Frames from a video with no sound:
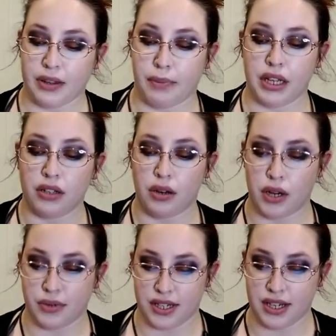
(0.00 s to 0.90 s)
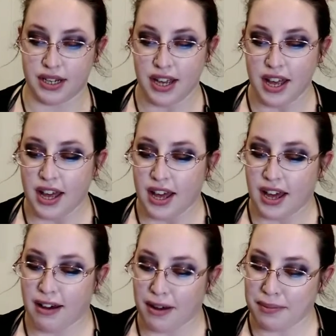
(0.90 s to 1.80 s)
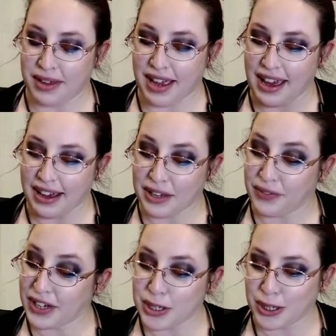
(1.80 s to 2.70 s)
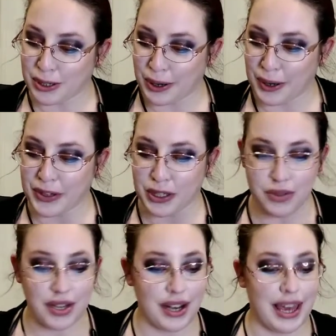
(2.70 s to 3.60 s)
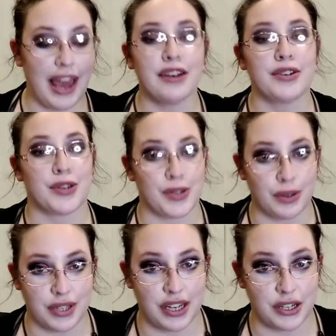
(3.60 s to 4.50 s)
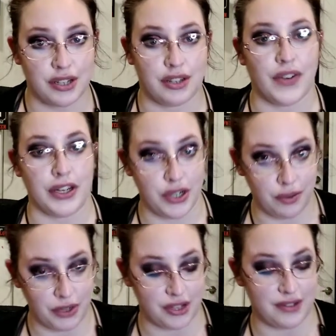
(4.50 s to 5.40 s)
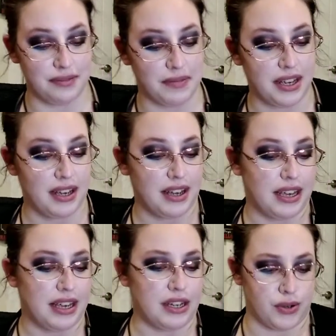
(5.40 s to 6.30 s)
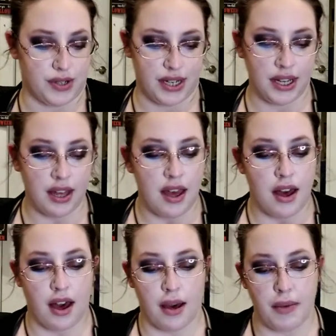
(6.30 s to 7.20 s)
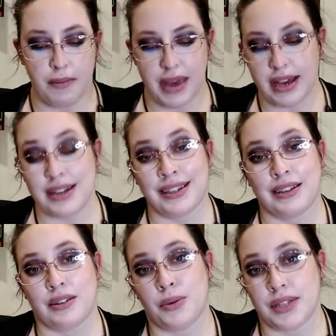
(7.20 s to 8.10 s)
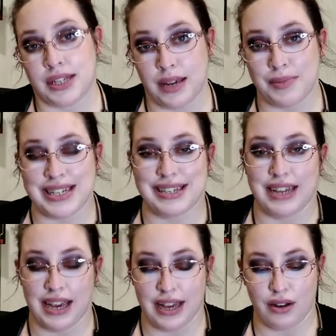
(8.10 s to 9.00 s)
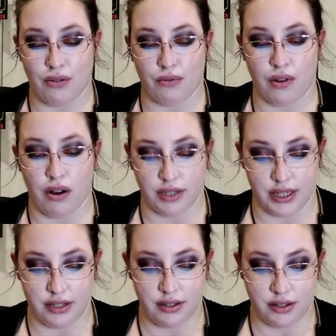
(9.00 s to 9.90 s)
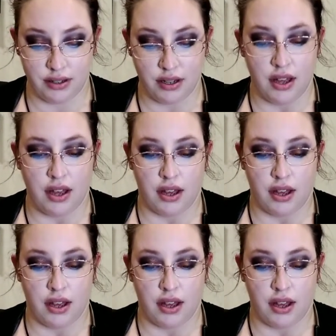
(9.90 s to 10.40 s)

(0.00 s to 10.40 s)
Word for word: the Bigelow hosted um, a convention called the Utah Canners Association Convention, which is interesting. Um, a man who was named Dan Rollins,